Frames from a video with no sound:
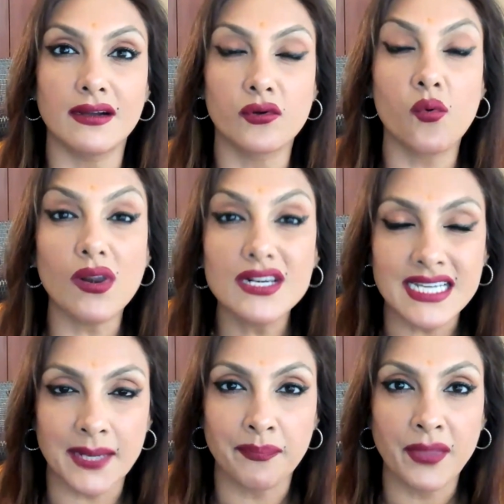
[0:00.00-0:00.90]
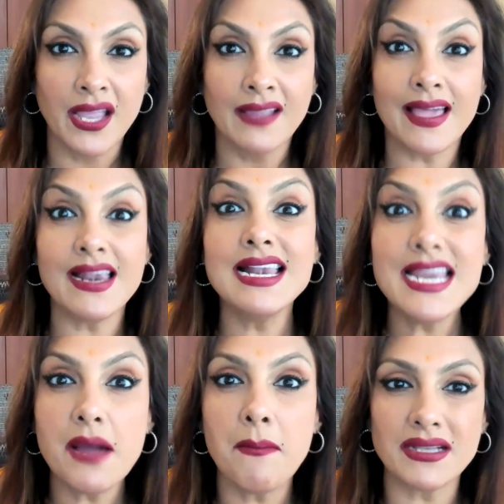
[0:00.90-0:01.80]
quality that a
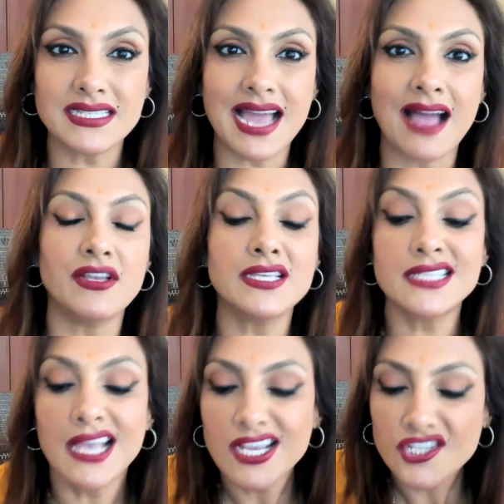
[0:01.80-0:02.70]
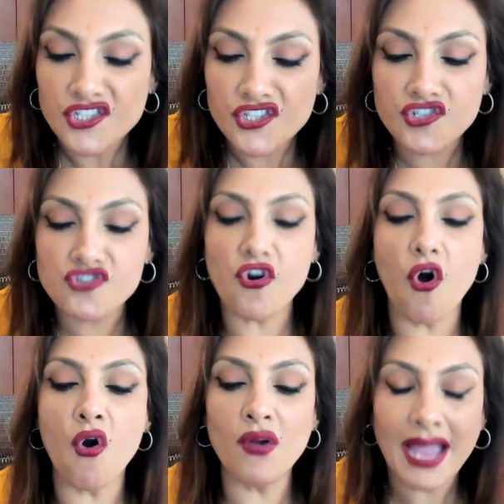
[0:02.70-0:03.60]
leader must have is
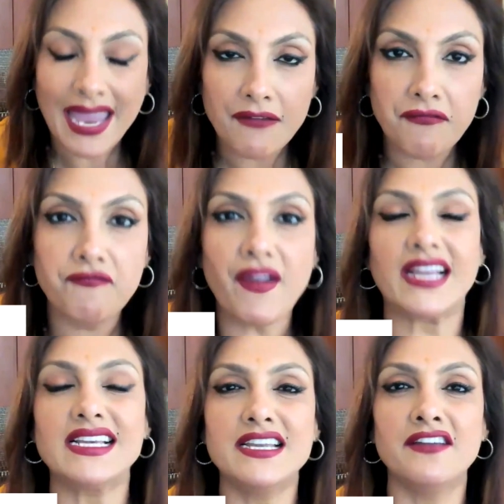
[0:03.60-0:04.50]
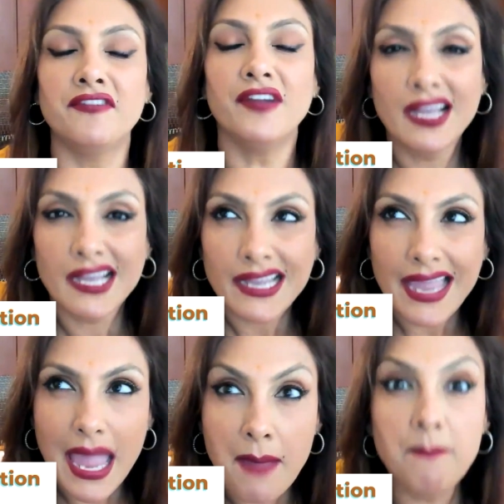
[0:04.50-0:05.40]
strong, effective,
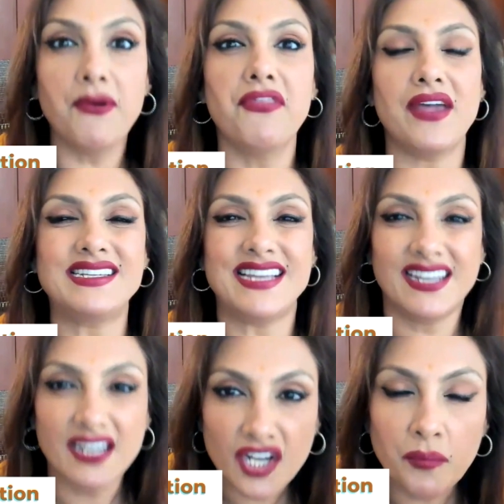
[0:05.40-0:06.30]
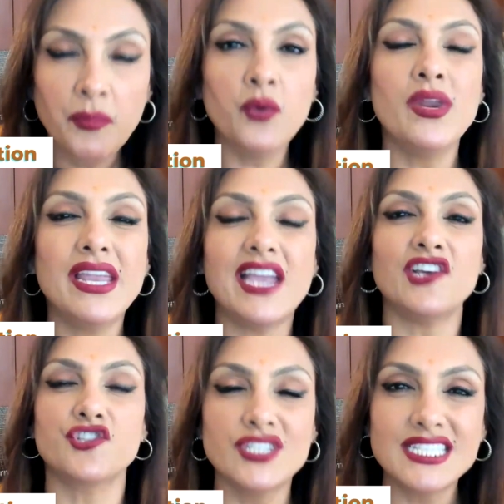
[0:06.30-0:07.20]
empathetic
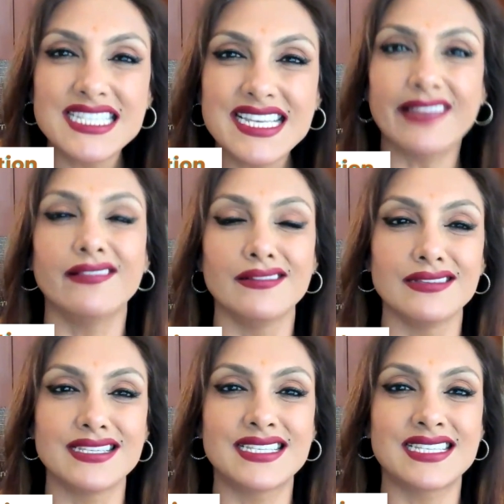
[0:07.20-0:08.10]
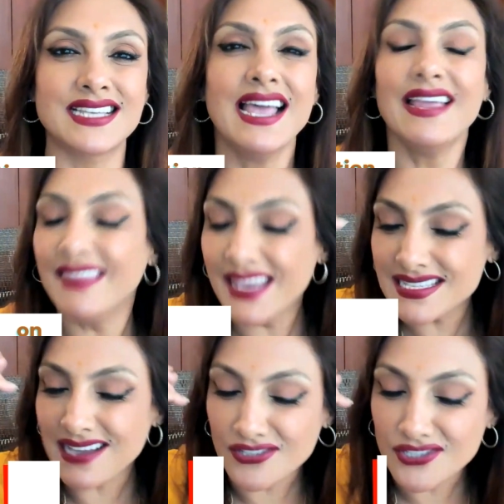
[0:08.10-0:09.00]
communication skills.
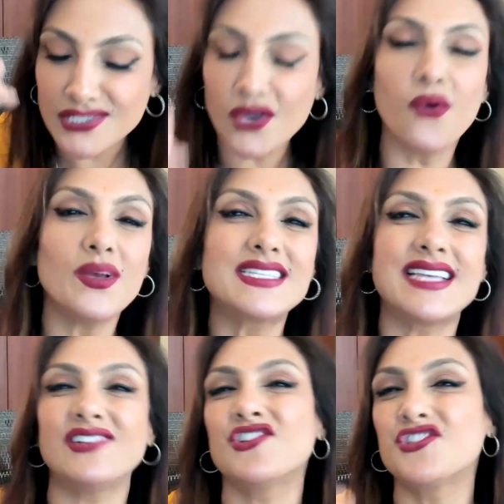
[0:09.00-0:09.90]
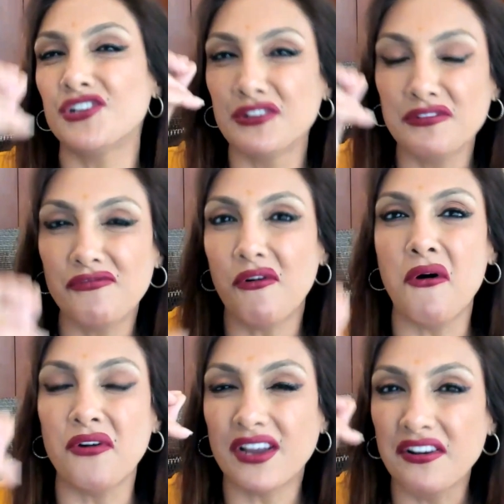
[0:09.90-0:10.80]
These are so essential
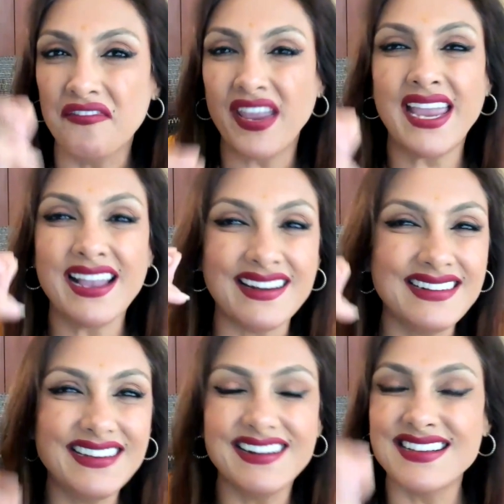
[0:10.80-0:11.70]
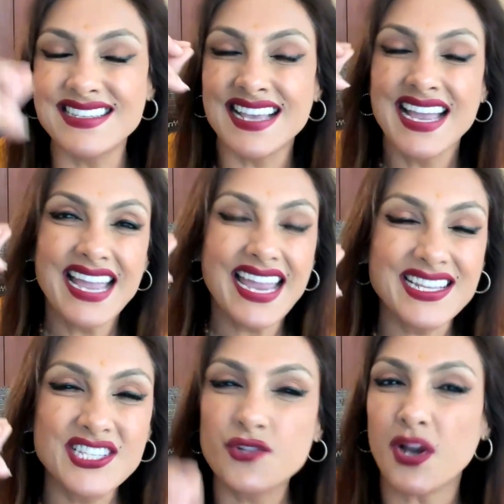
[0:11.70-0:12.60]
for conveying ideas,
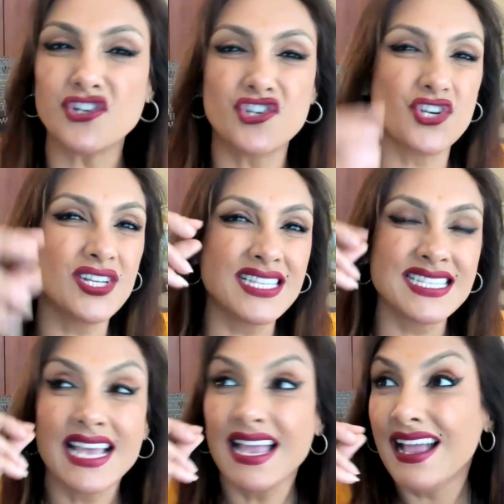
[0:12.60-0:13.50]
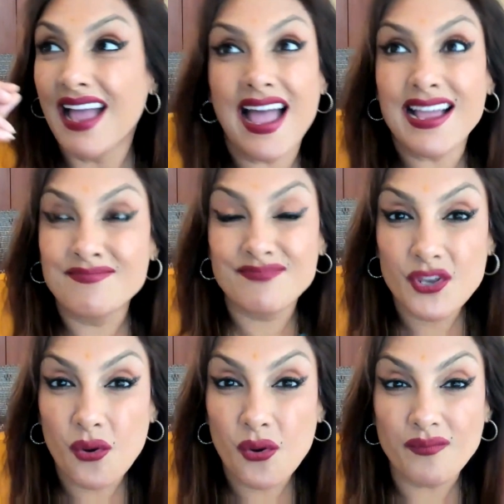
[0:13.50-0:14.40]
instructions, and
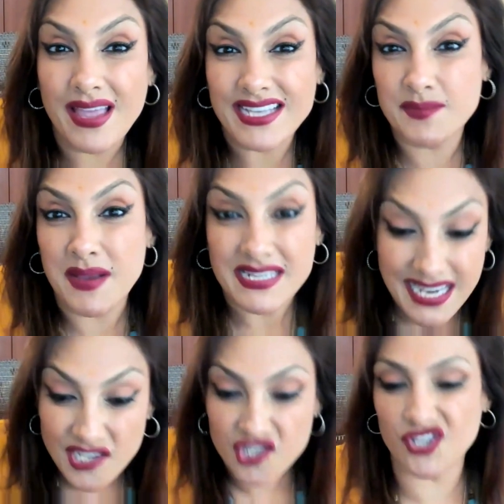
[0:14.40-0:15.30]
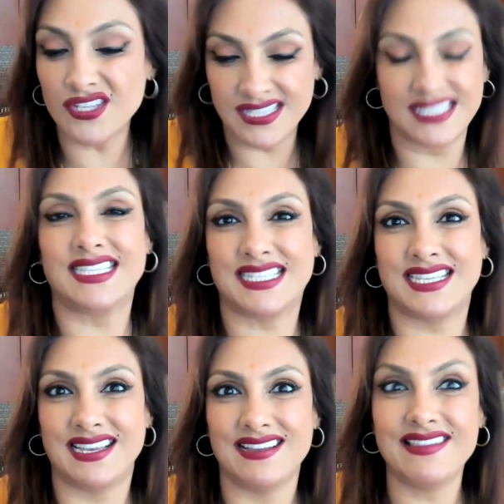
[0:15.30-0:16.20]

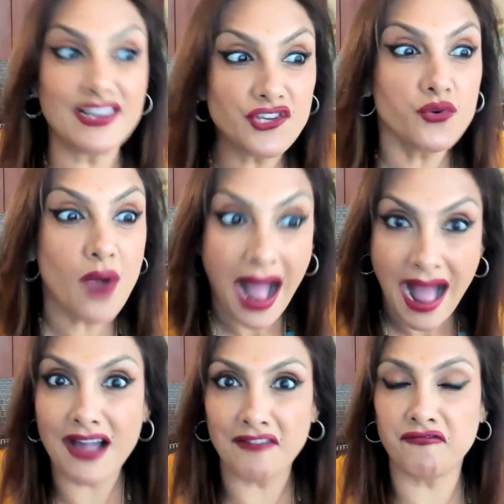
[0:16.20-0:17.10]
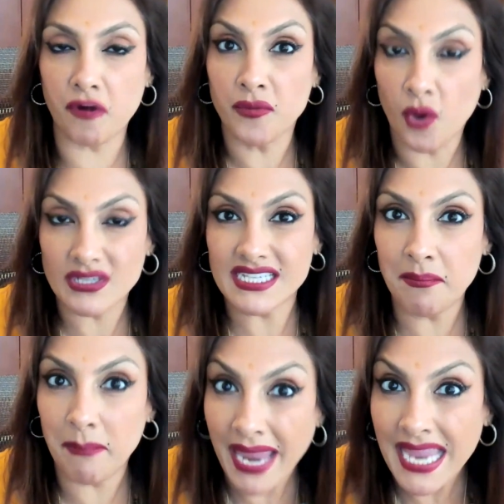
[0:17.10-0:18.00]
expectations that you have from your
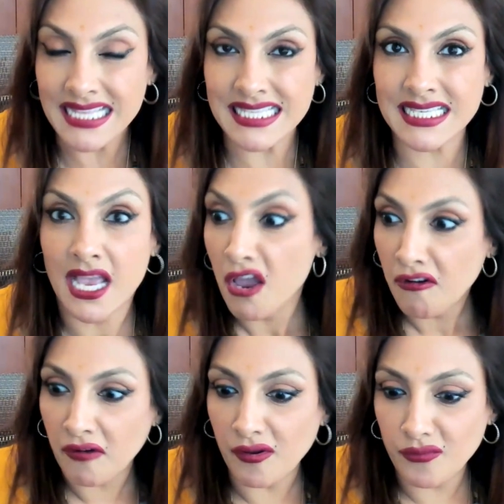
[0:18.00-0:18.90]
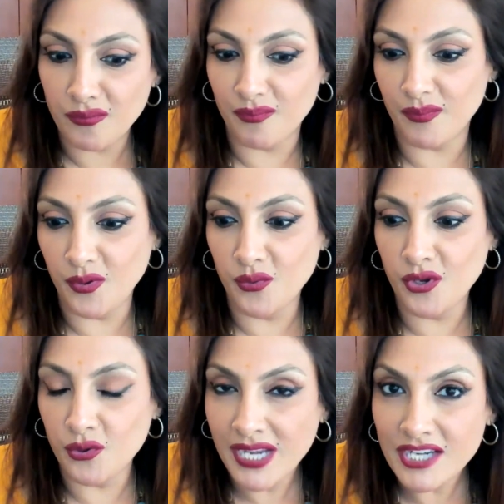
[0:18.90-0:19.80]
teammates.
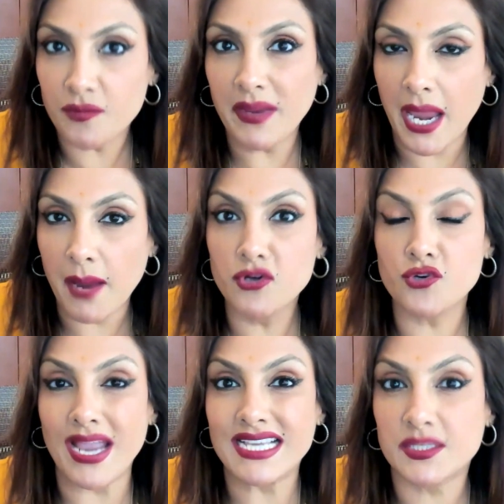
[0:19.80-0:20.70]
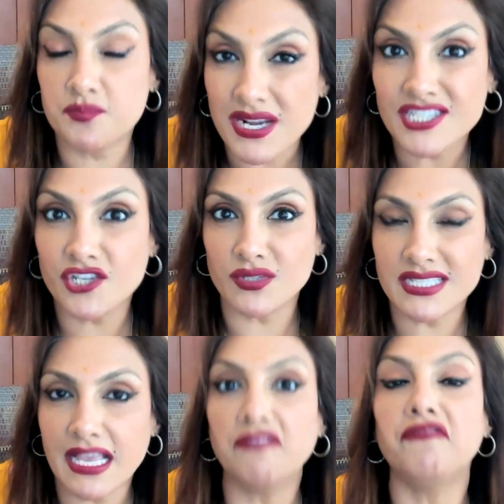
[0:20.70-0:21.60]
You need to be able to express
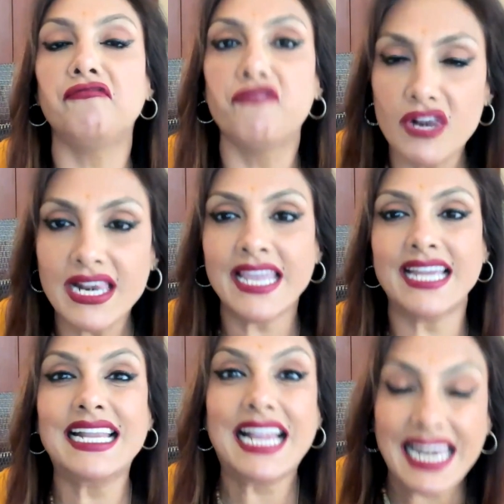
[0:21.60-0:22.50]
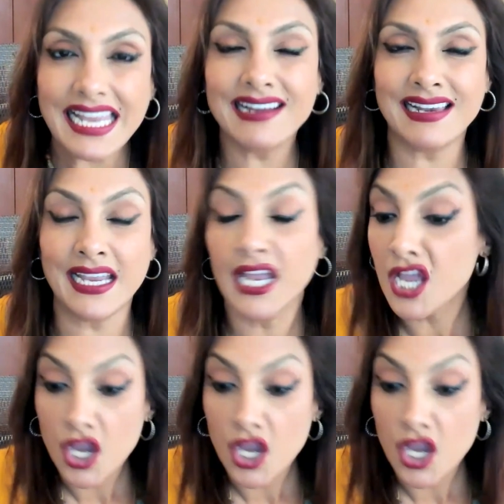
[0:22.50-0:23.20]
yourself fully and clearly.